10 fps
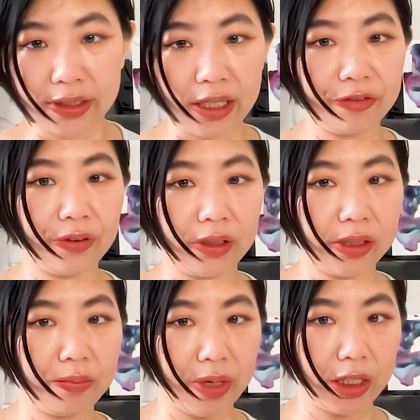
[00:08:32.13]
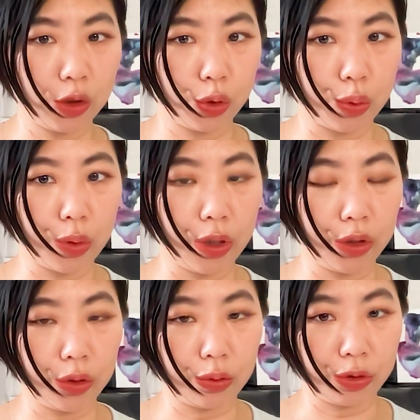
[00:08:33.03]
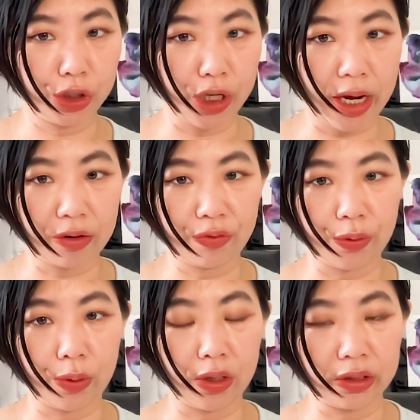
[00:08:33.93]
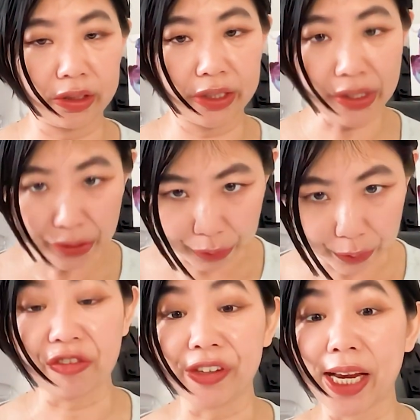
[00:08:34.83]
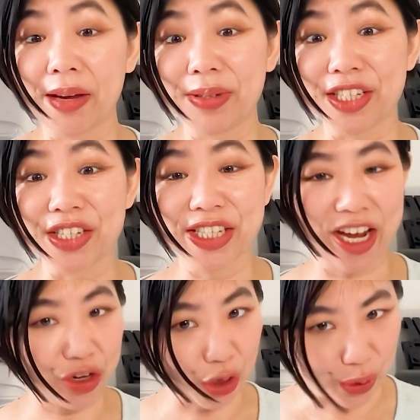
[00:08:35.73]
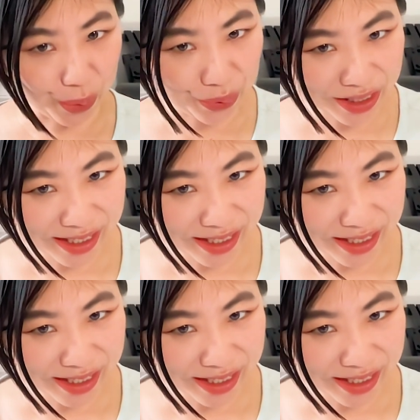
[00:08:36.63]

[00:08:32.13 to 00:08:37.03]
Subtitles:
definitely make sure you check for a little VIP discount code